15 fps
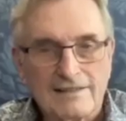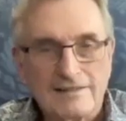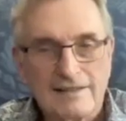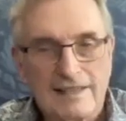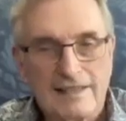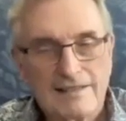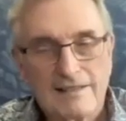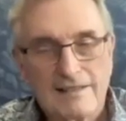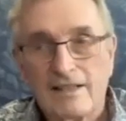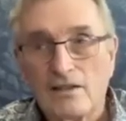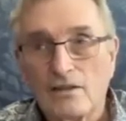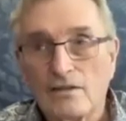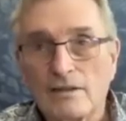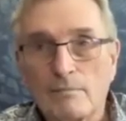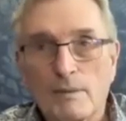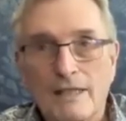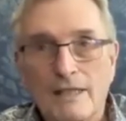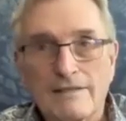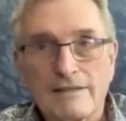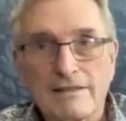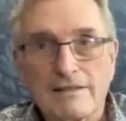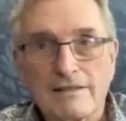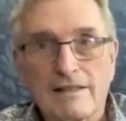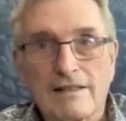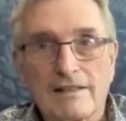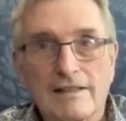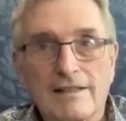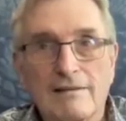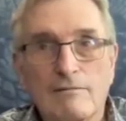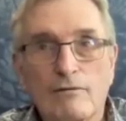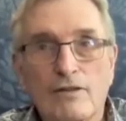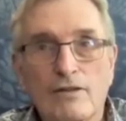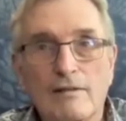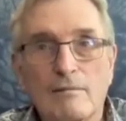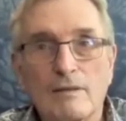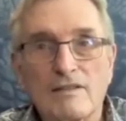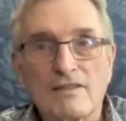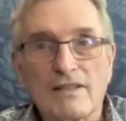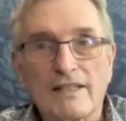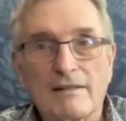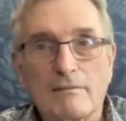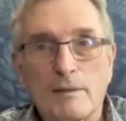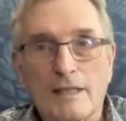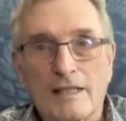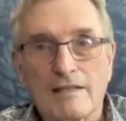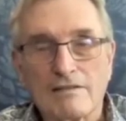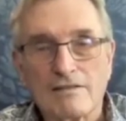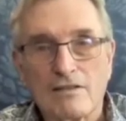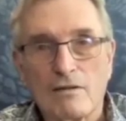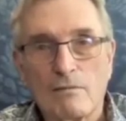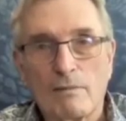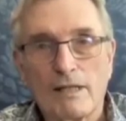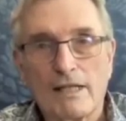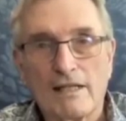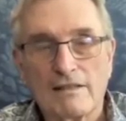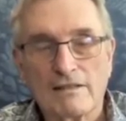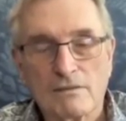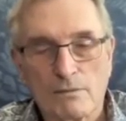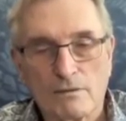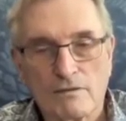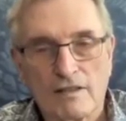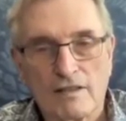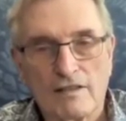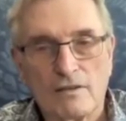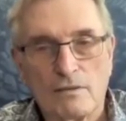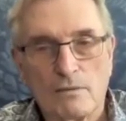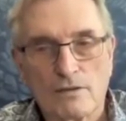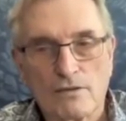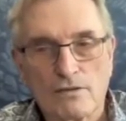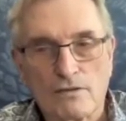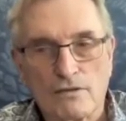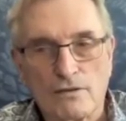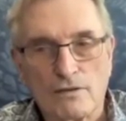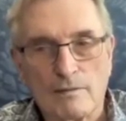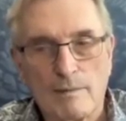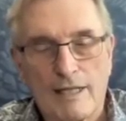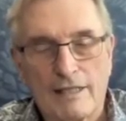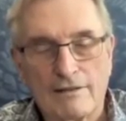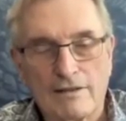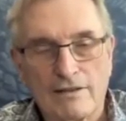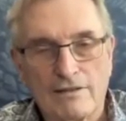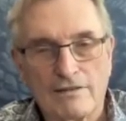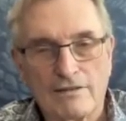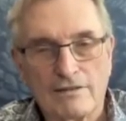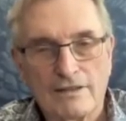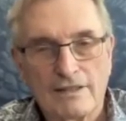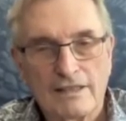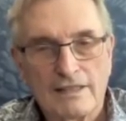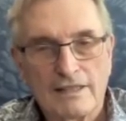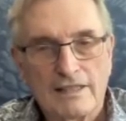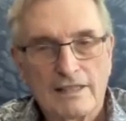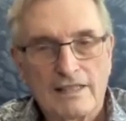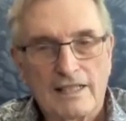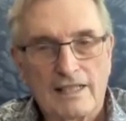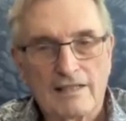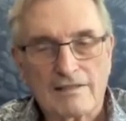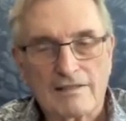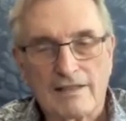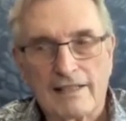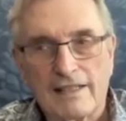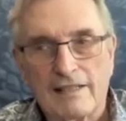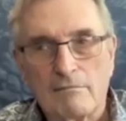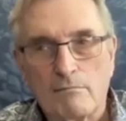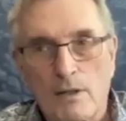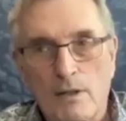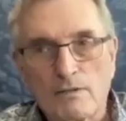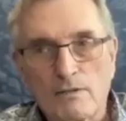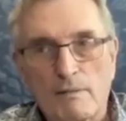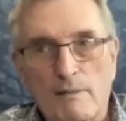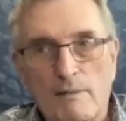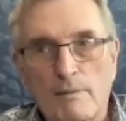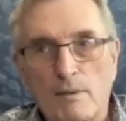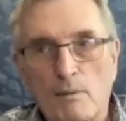that's the only place it's going to come from. It's like, because nobody else will tell you what's true about you. And it's like, and most people